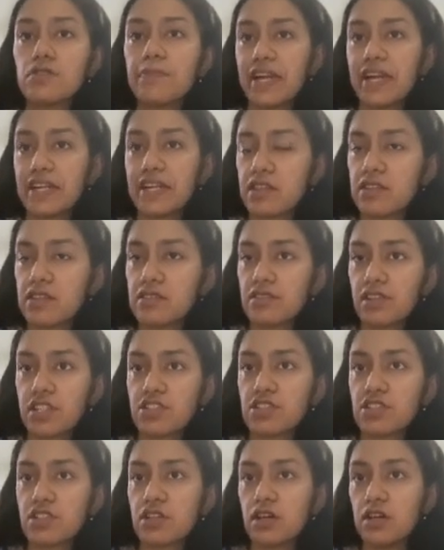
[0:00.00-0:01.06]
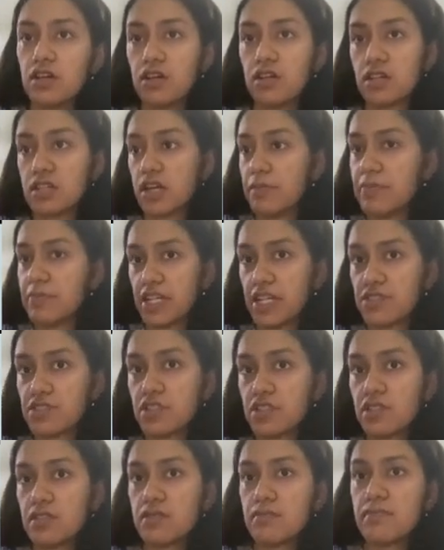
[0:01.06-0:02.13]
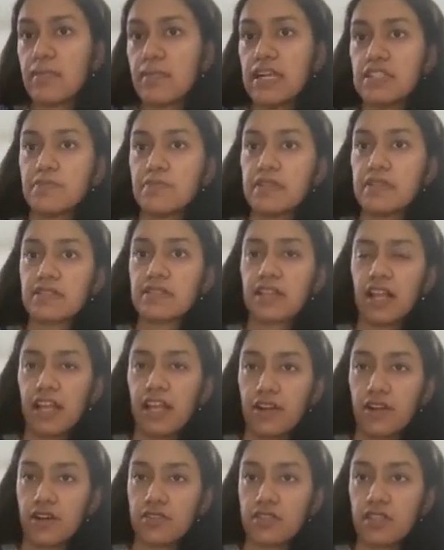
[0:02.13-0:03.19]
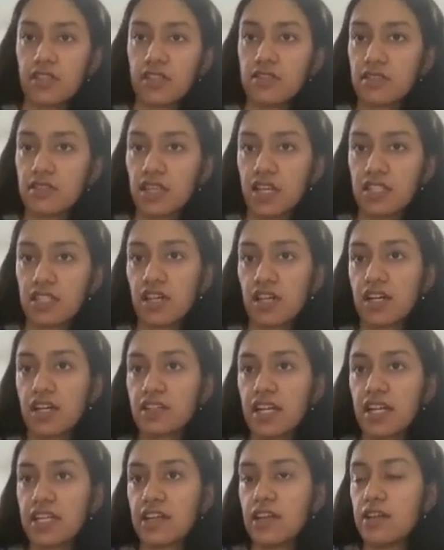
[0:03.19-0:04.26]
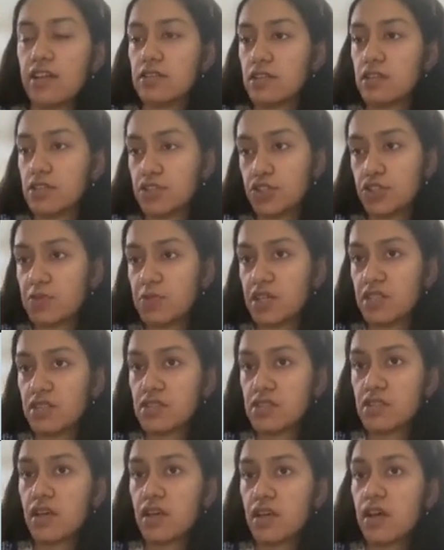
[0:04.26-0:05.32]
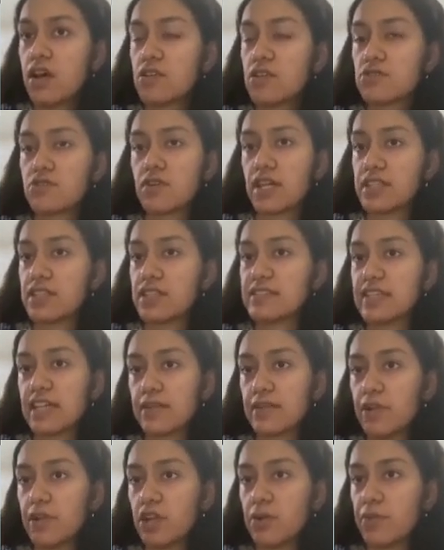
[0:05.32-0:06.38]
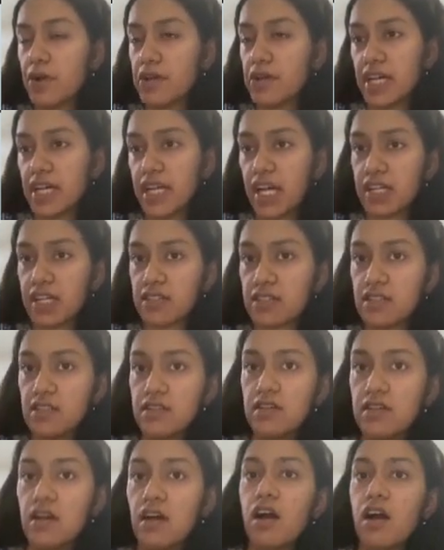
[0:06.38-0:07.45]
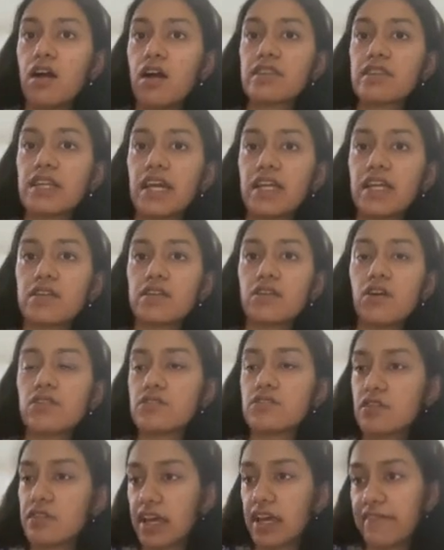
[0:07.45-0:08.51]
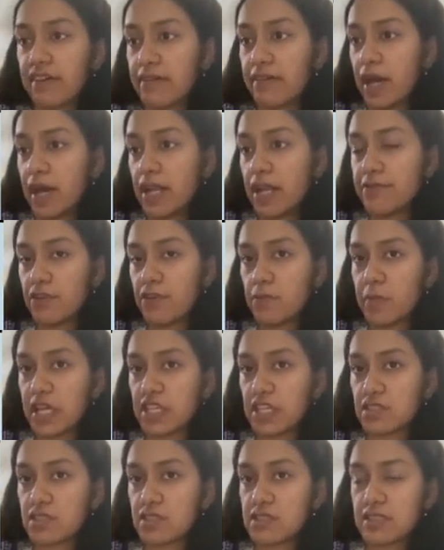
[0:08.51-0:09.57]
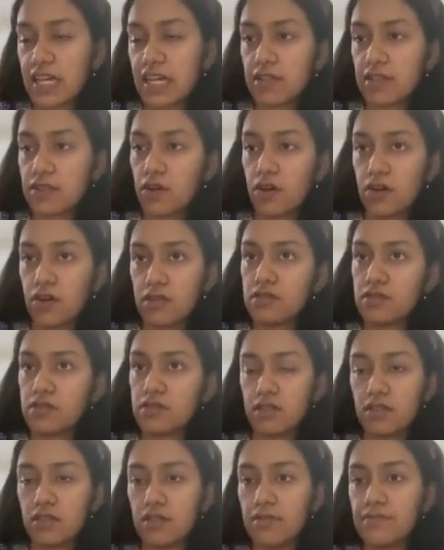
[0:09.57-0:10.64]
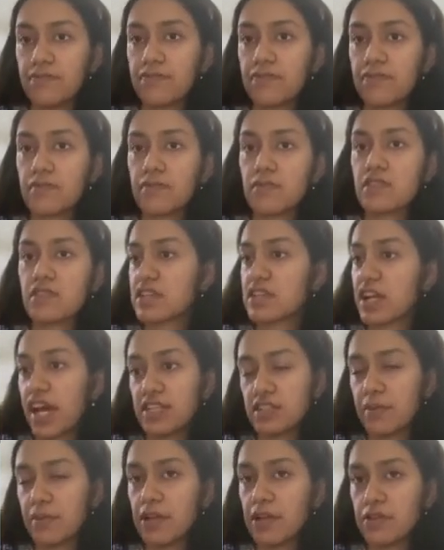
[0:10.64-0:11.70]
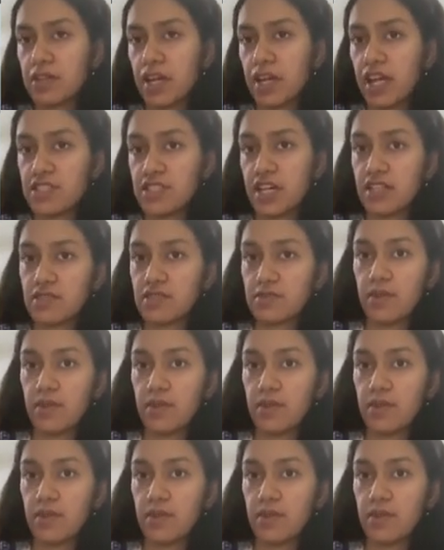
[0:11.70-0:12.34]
petrous ridge compression, multiple sclerosis, intracranial tumors, so at the cerebellopontine angle. Then also AV malformations can cause trigeminal neuralgia as